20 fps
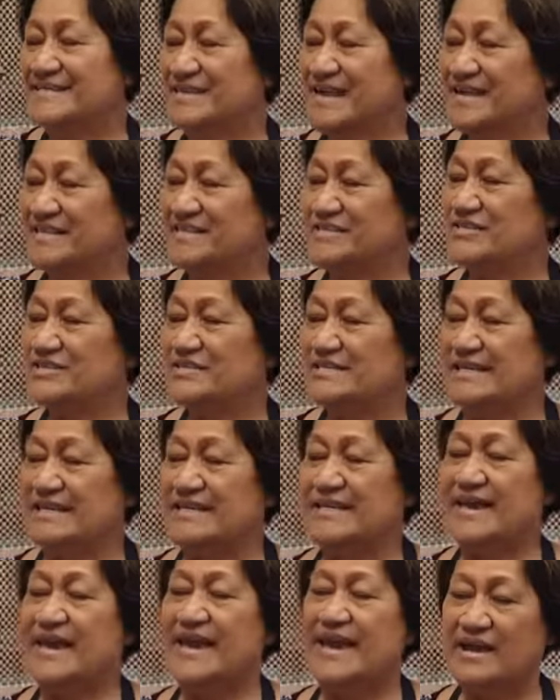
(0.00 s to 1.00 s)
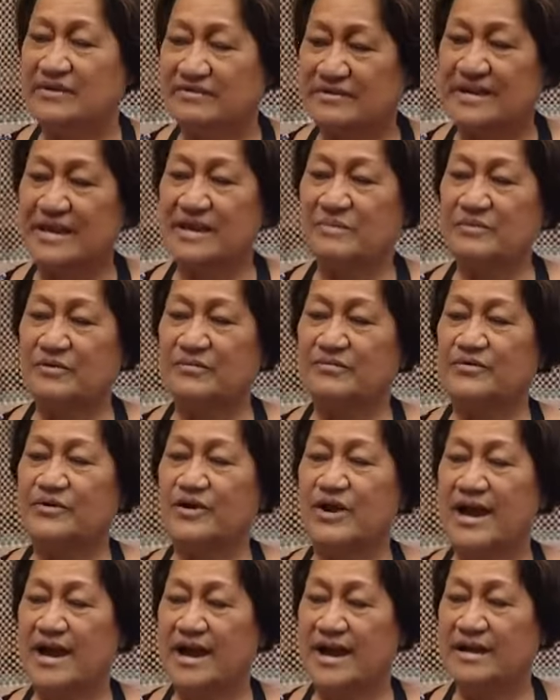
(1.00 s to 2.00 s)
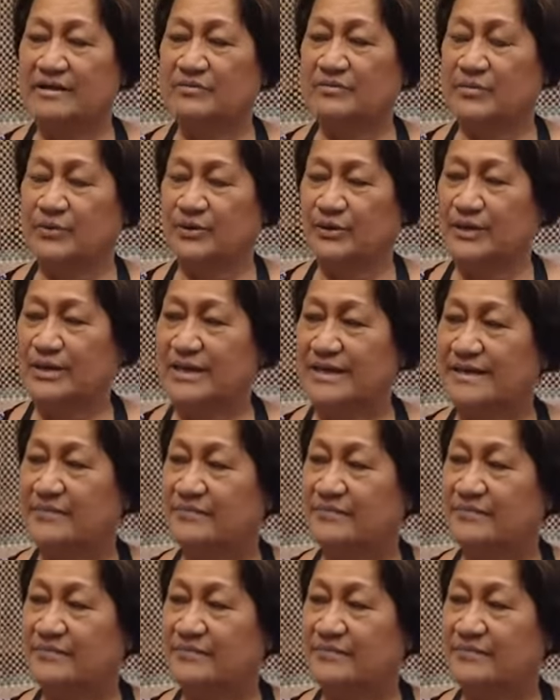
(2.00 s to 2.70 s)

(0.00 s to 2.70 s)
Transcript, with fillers: nice to see the outcome of your hard work.